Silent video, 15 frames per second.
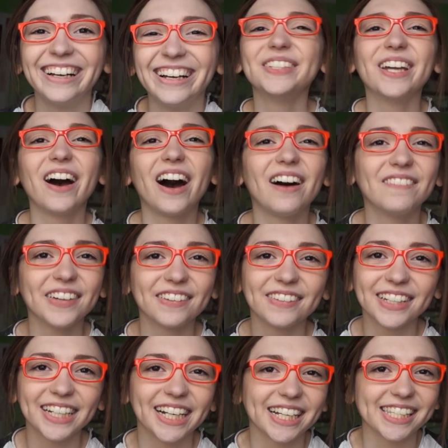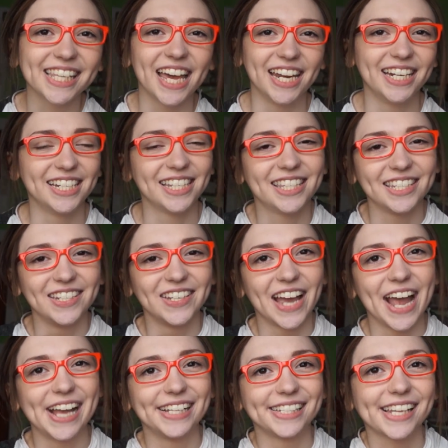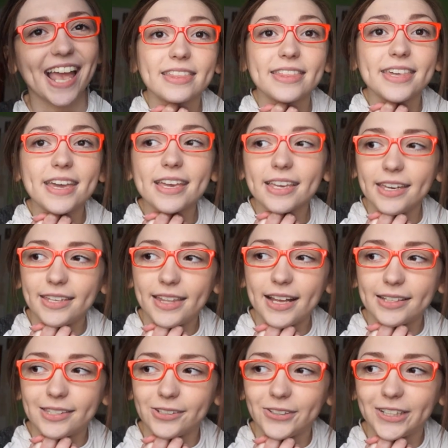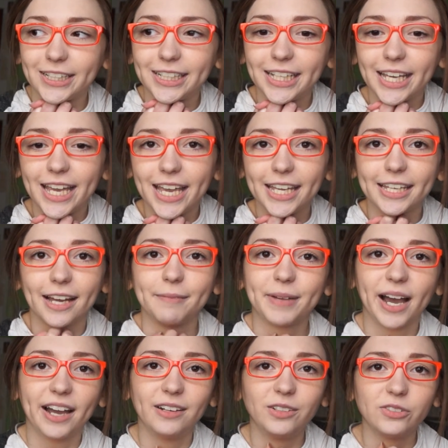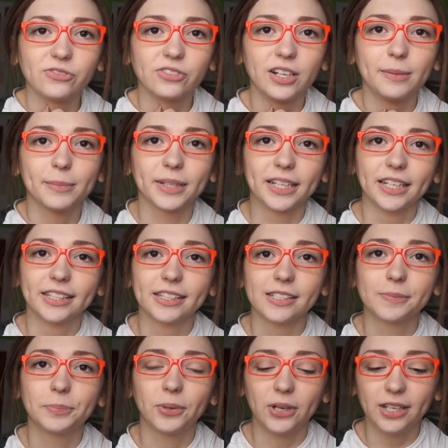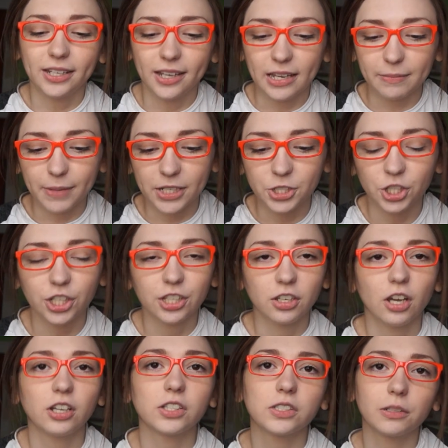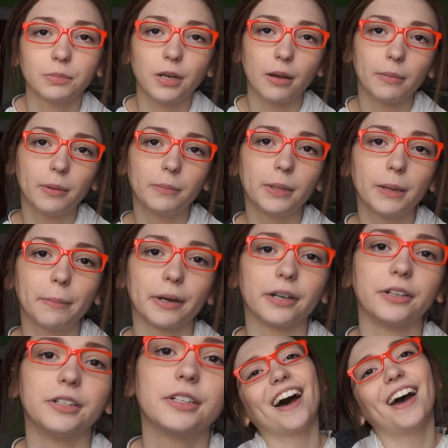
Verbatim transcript: No, I'll be really excited to see you guys. I think that's really it. I'm kind of rambling at this point and my chicken nuggets are probably burned.